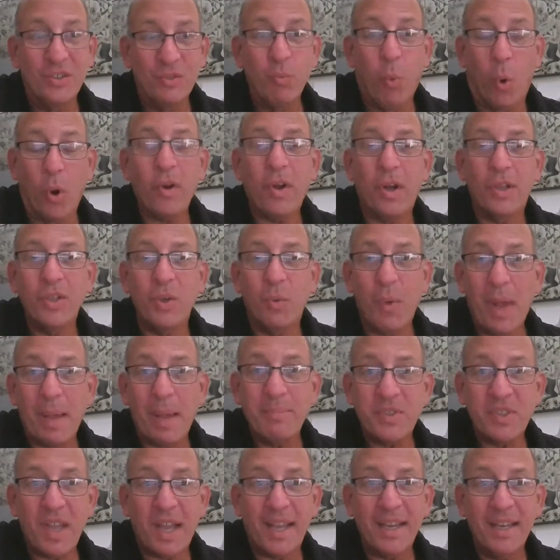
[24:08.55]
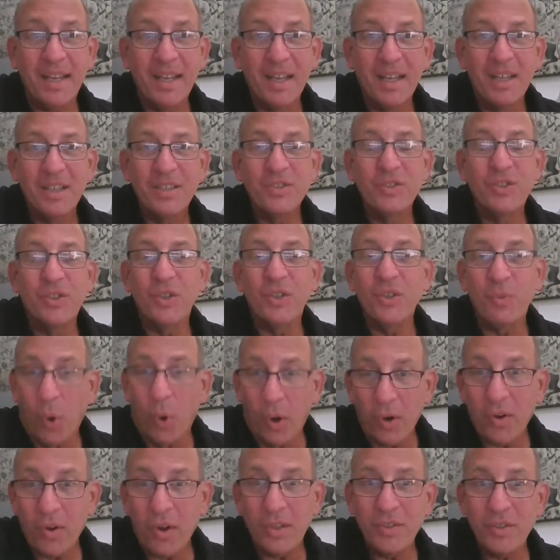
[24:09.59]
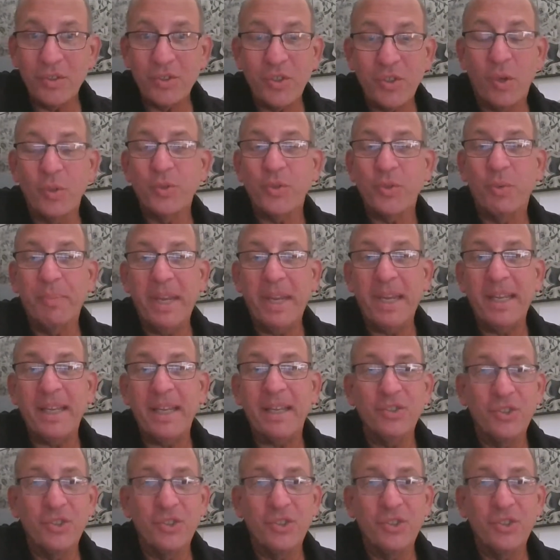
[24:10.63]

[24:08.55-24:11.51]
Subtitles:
Work on your website. Work on your social media.